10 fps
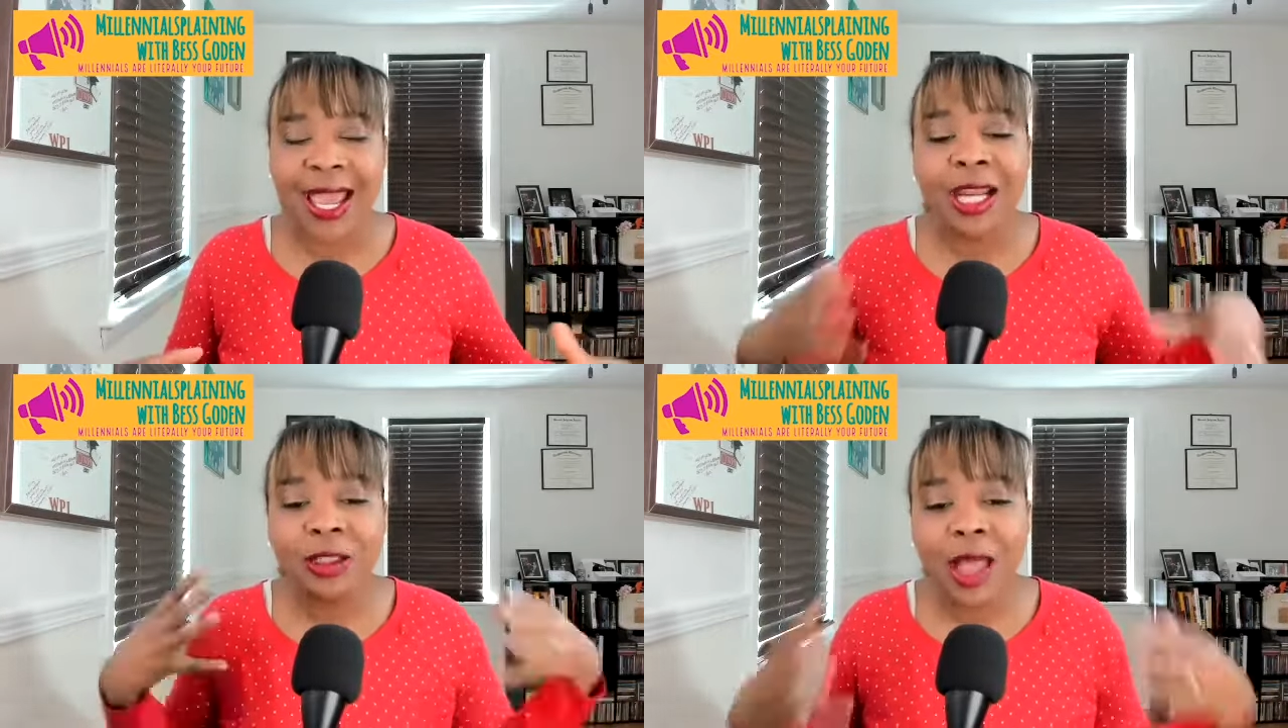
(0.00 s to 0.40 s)

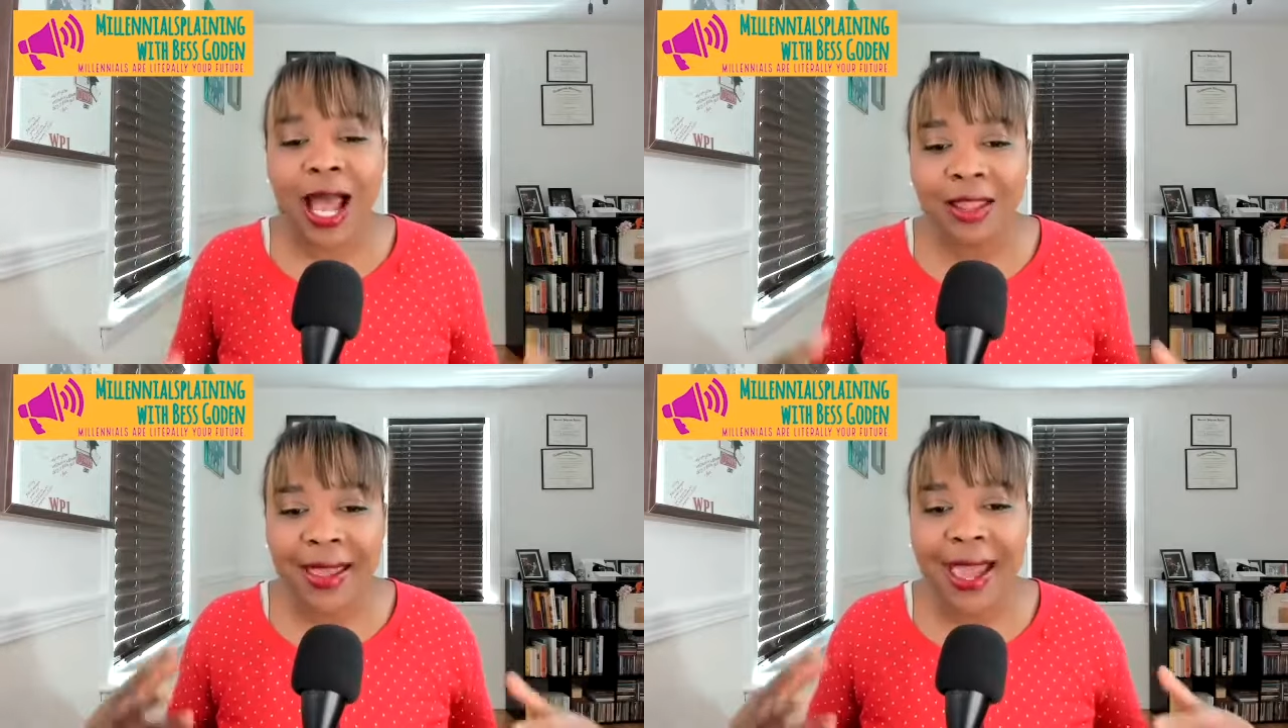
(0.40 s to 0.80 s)
And a
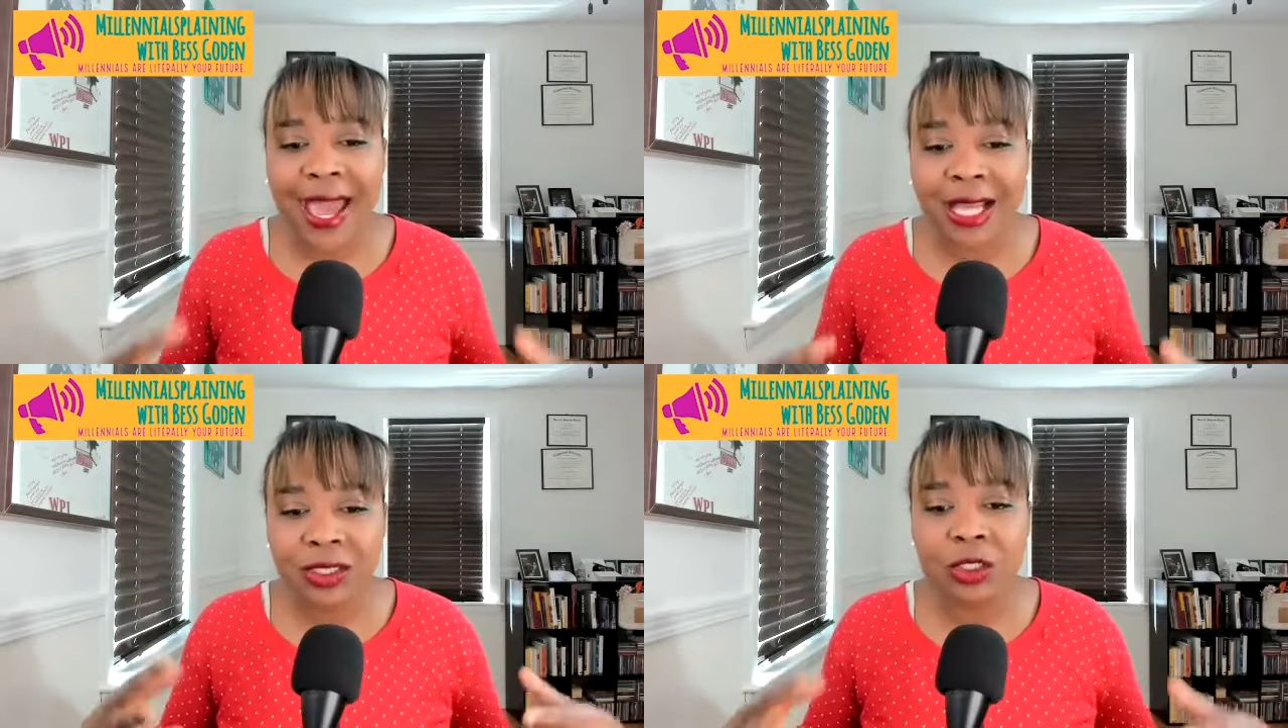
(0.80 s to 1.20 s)
lot of that
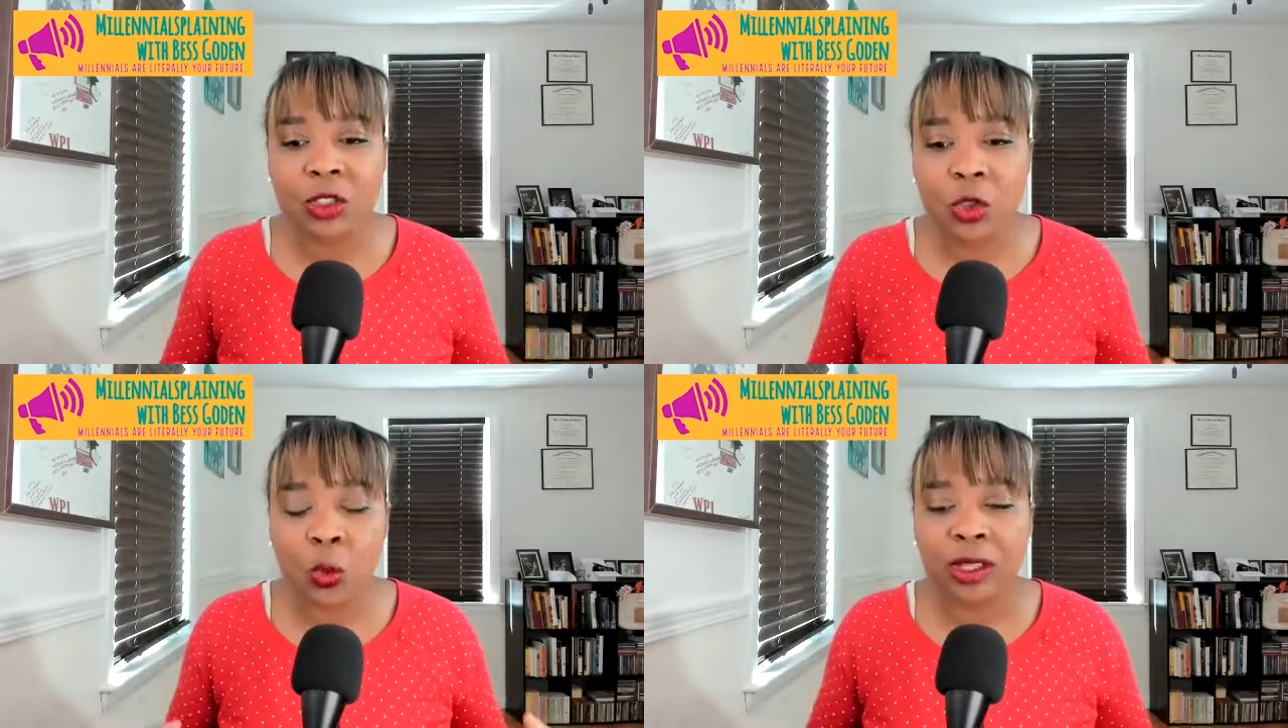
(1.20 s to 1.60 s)
has to
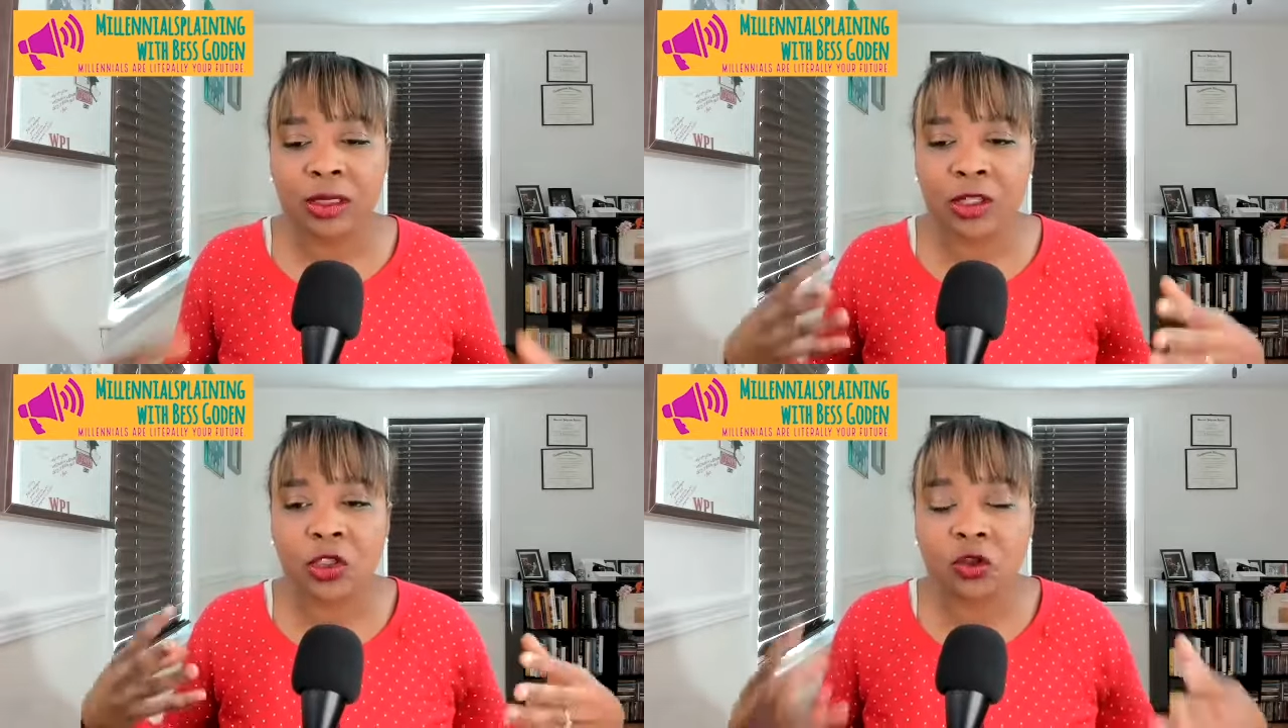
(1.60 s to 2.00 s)
do with
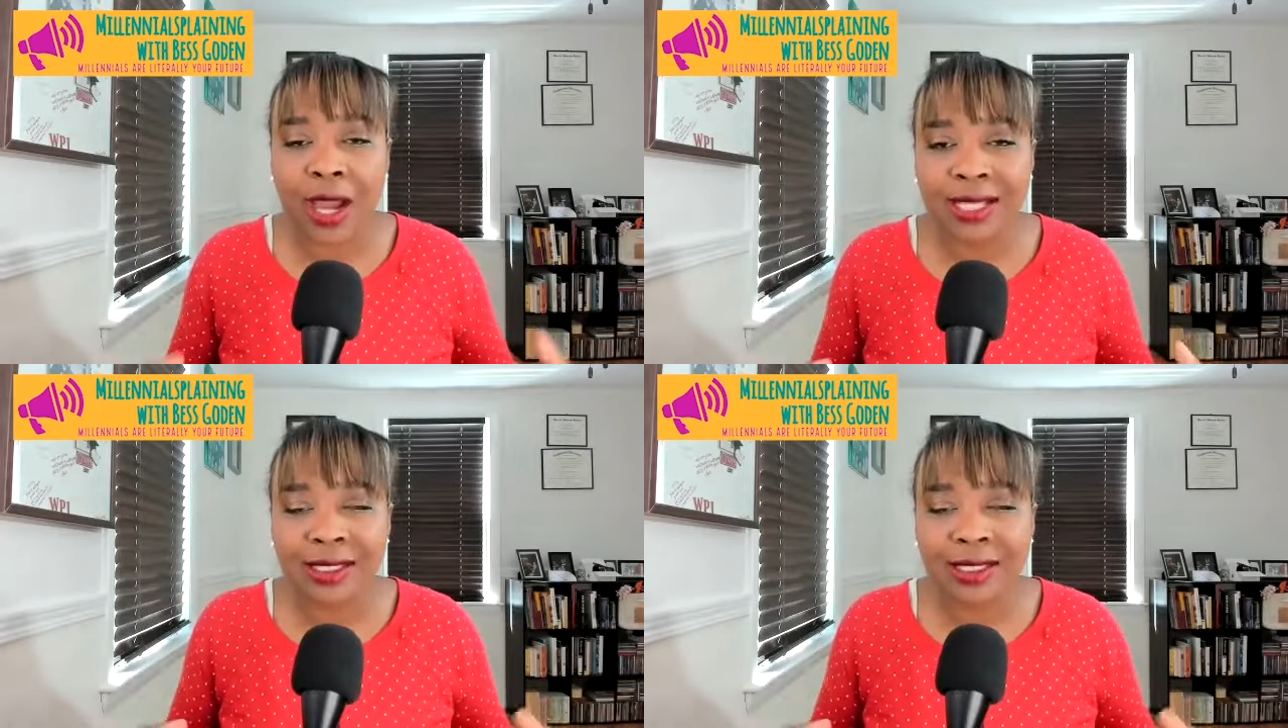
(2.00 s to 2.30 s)
the stress,